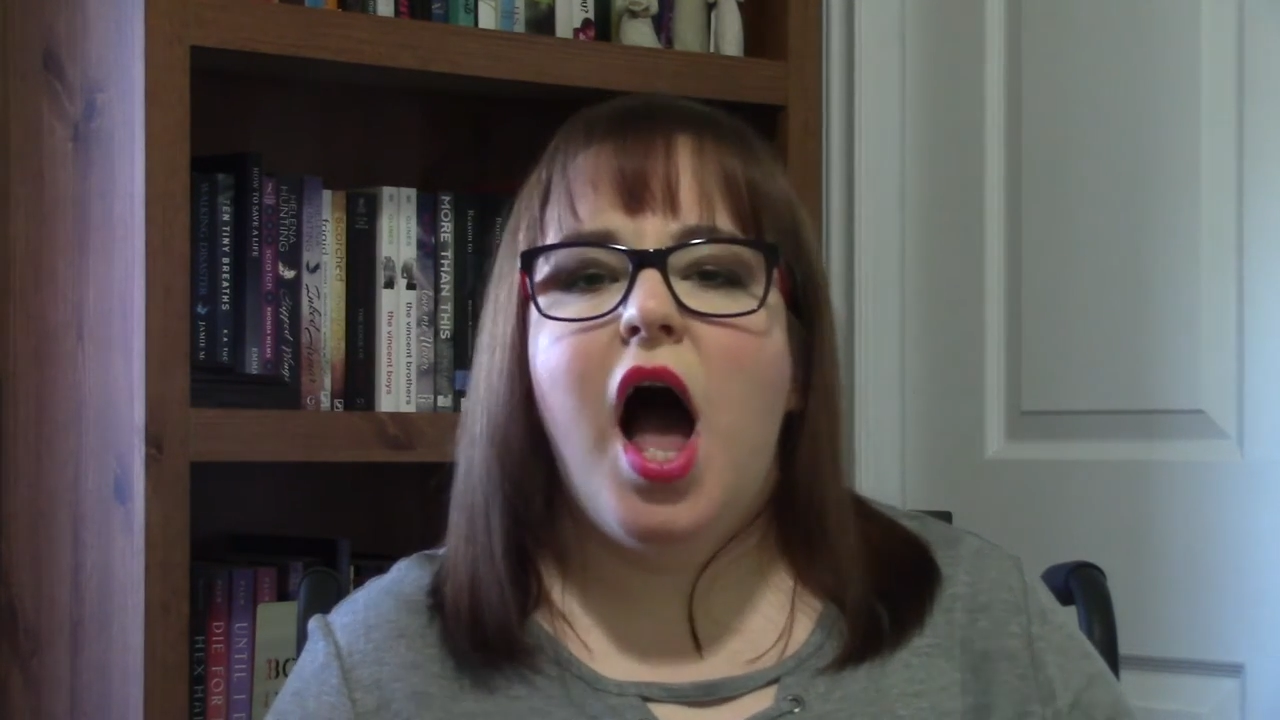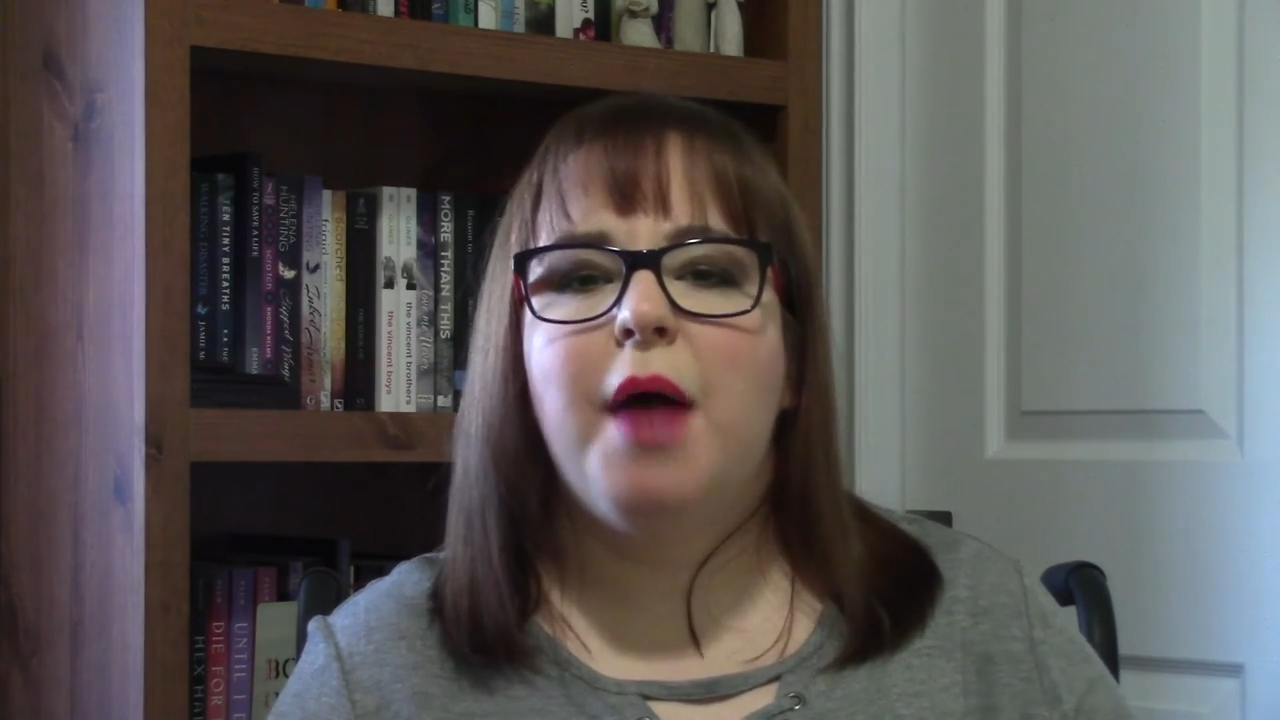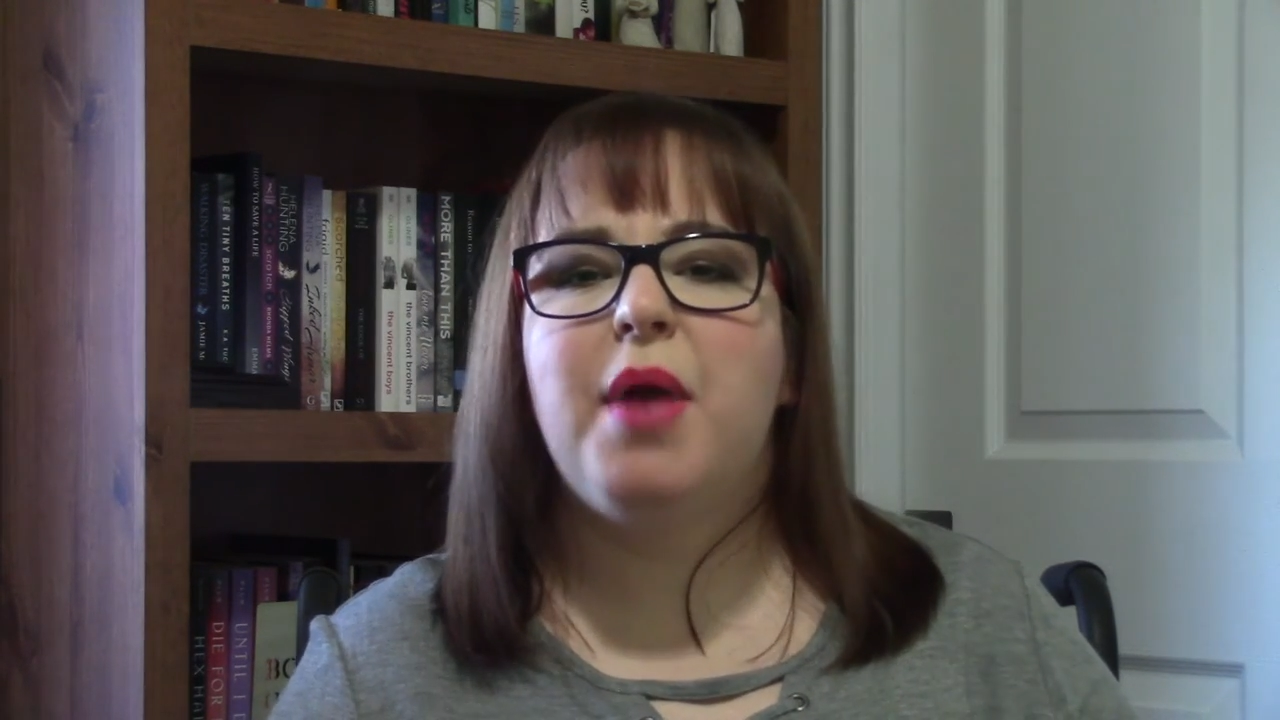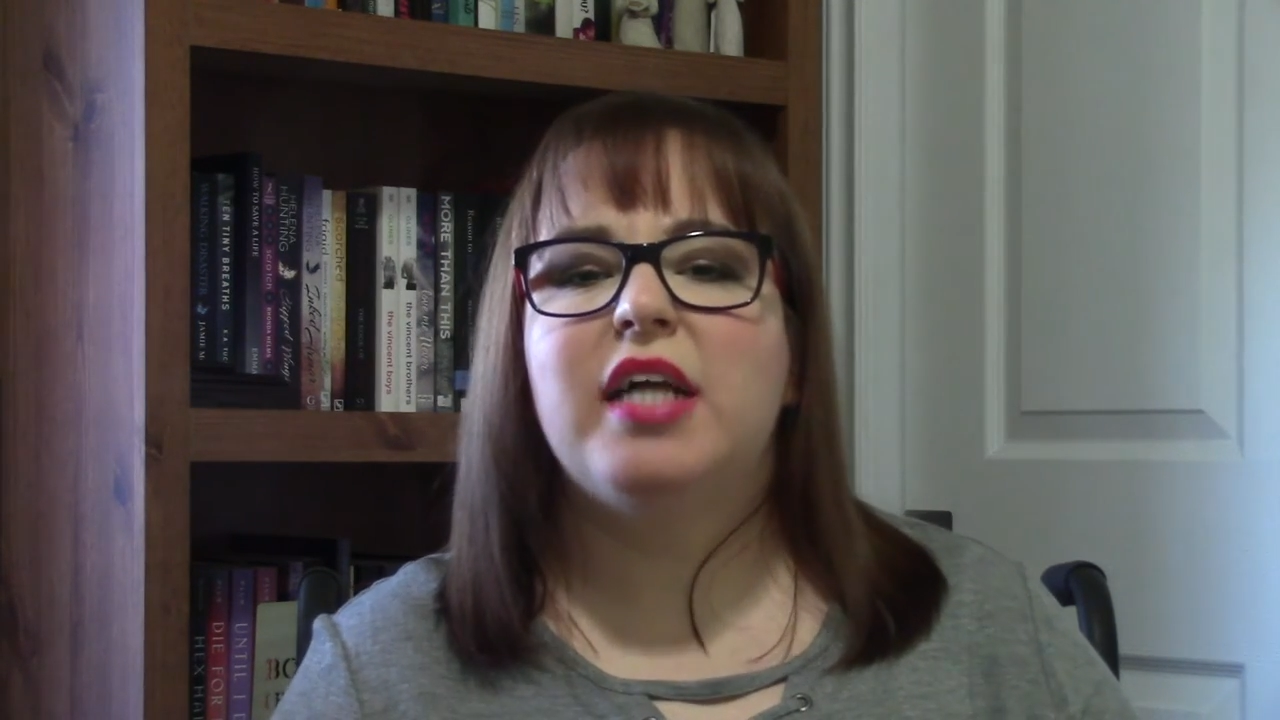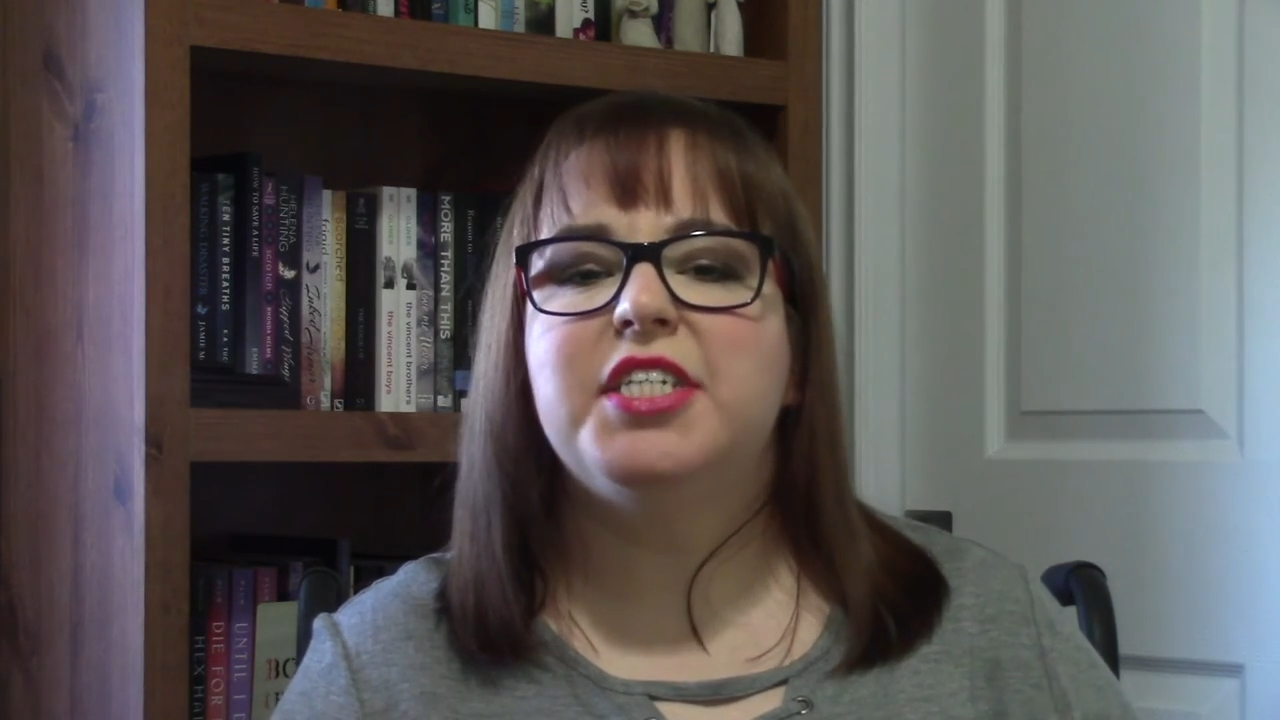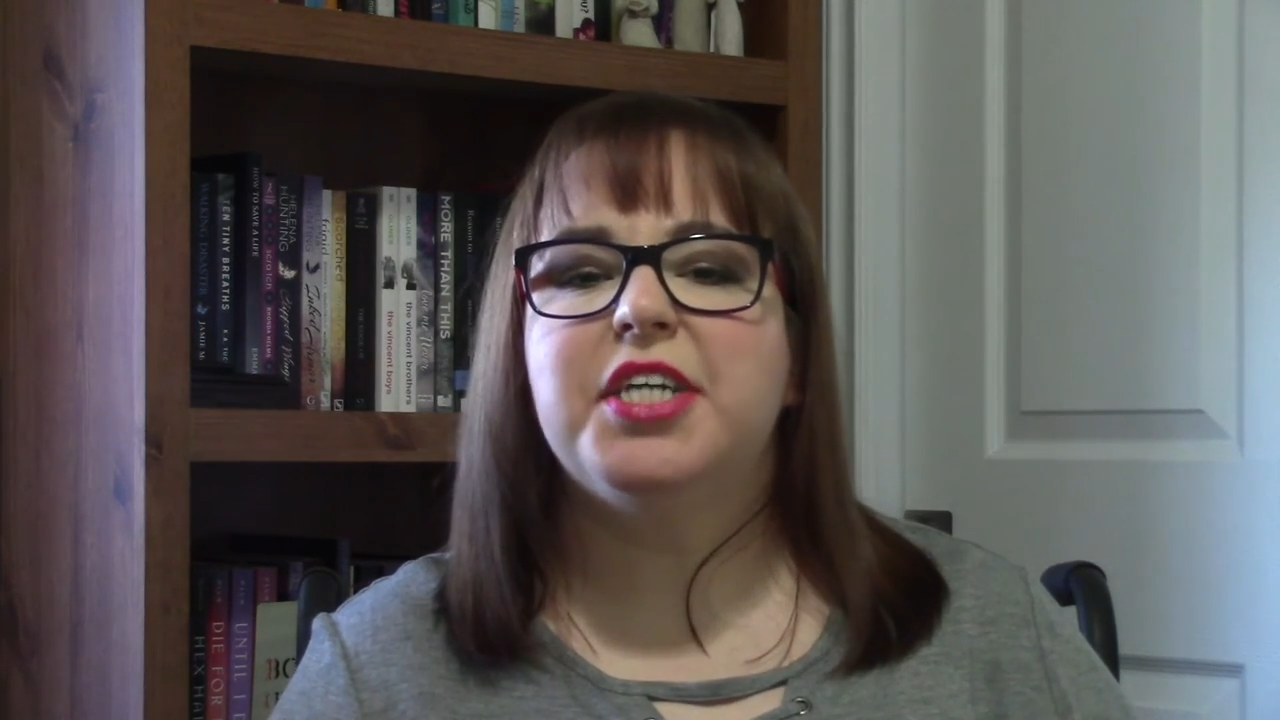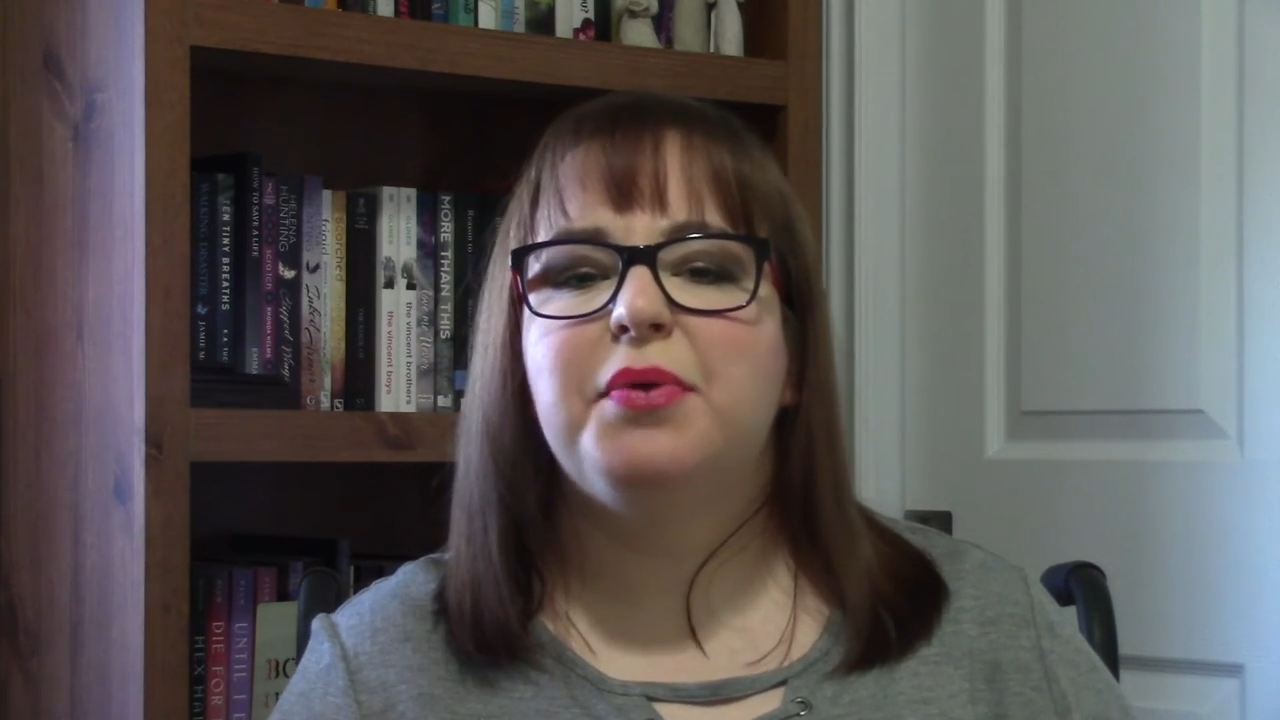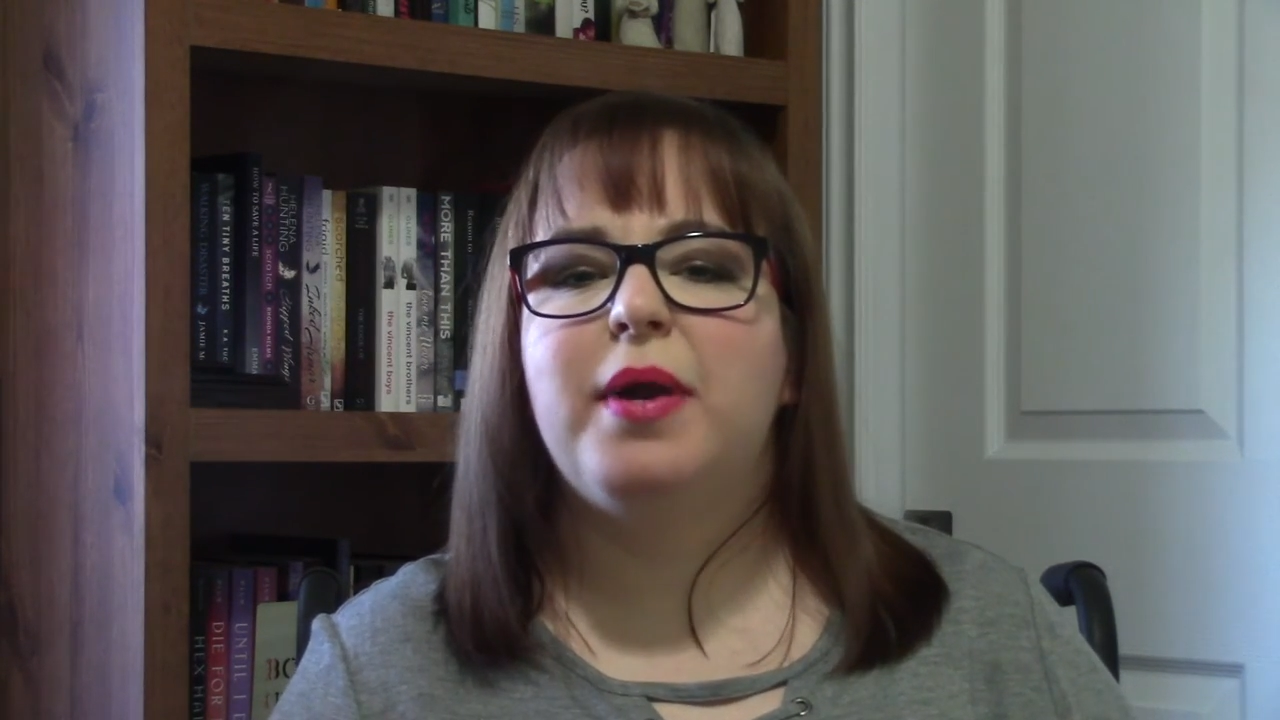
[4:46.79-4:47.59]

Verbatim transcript: I'm not sure